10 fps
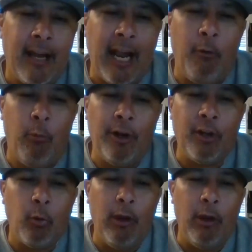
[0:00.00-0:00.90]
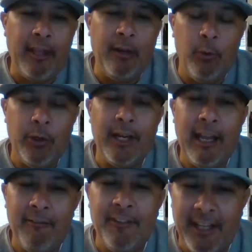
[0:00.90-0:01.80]
I wonder what they would
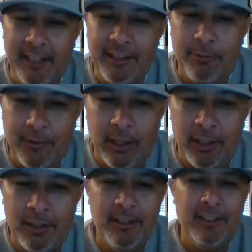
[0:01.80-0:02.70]
have done in the fall,